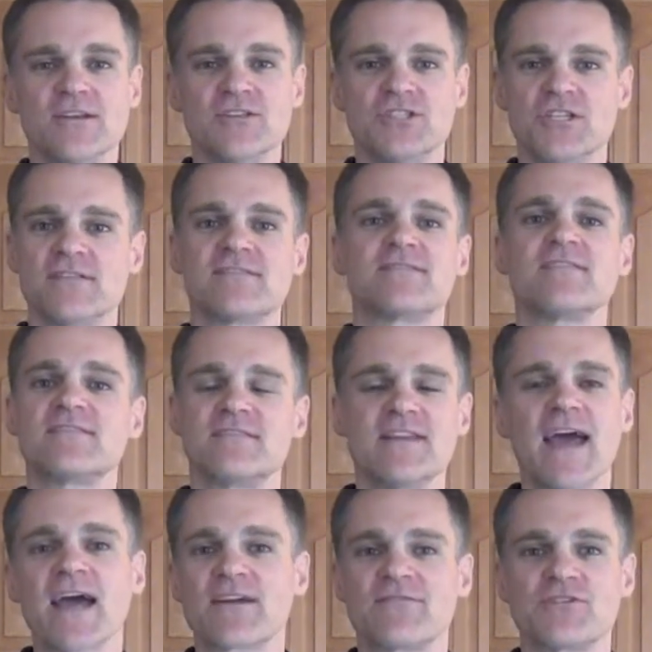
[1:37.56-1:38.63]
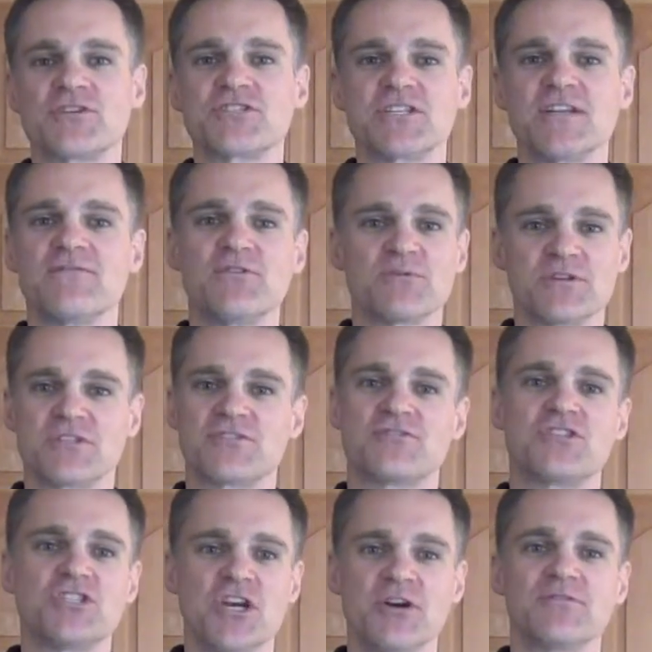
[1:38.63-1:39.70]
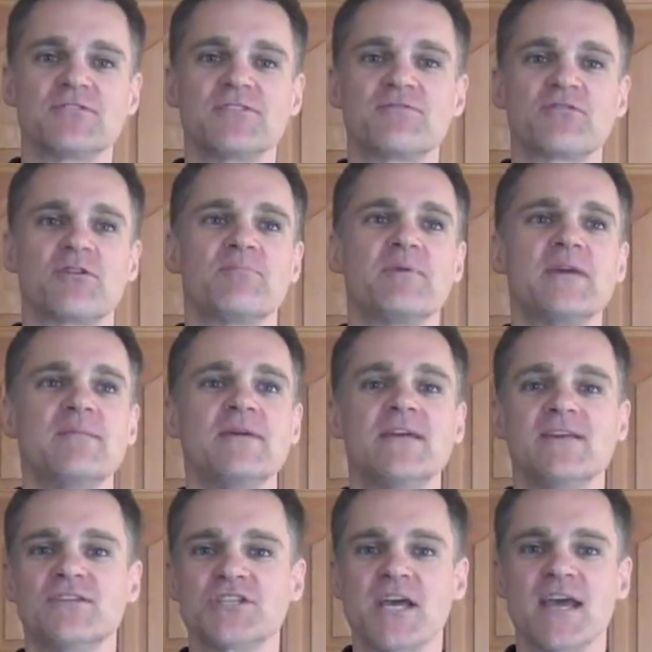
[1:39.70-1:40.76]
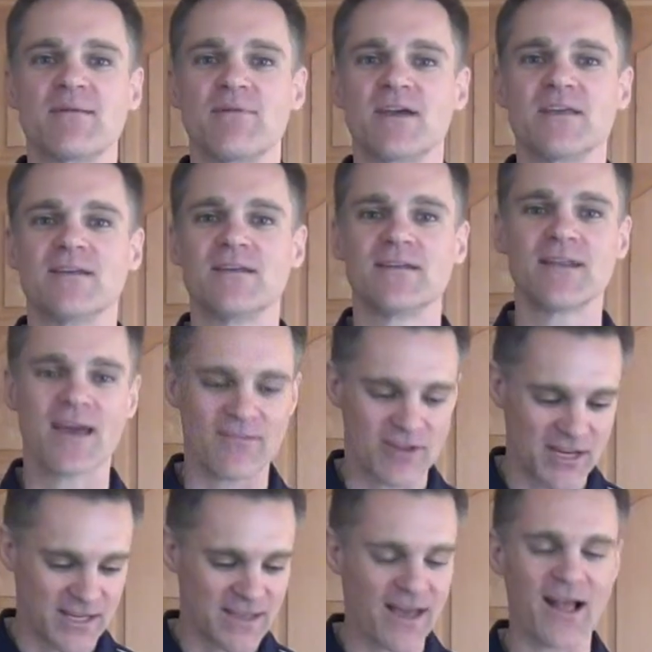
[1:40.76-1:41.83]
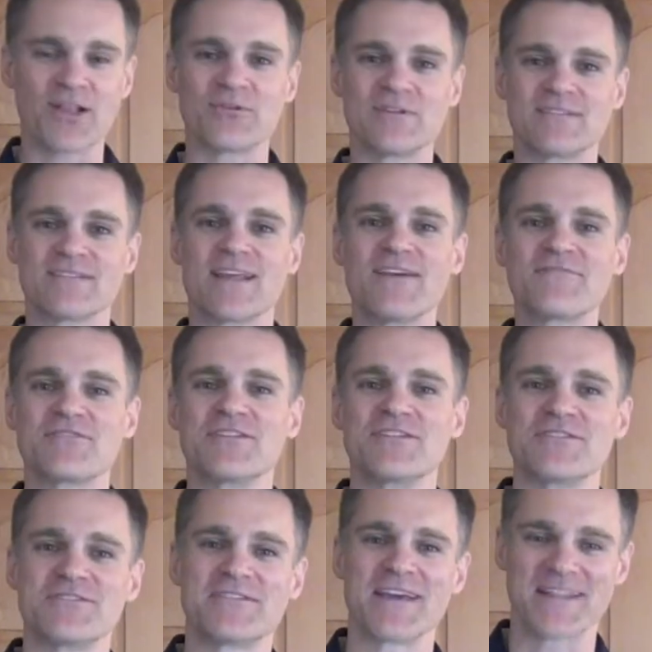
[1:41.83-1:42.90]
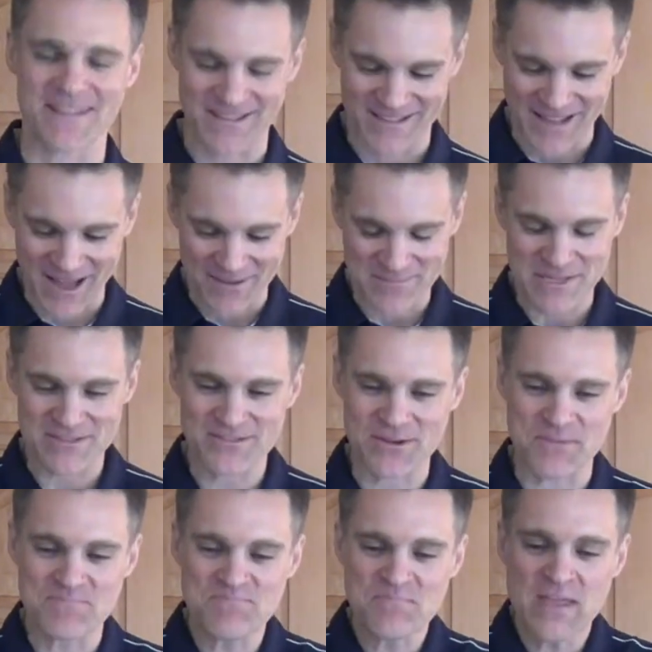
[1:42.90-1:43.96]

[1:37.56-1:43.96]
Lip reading: just the snack version if you were just jonesing for a PB&J but you didn't have any calories left in your daily allotment. So